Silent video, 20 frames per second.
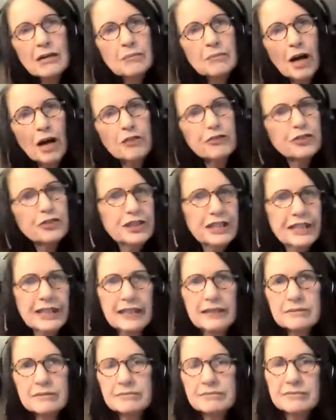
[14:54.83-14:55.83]

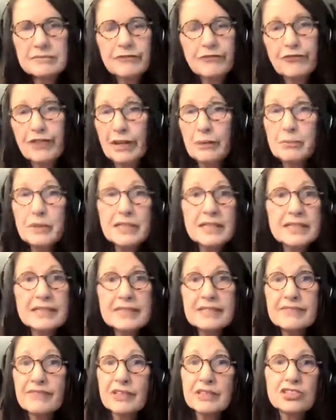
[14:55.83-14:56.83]
poverty, family
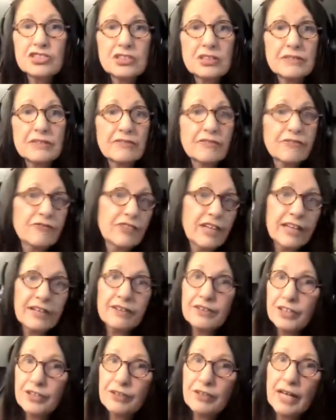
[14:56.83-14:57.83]
dysfunction,
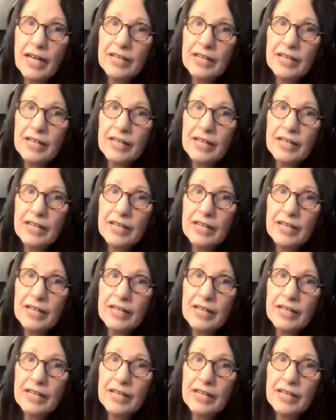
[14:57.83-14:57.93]
failure,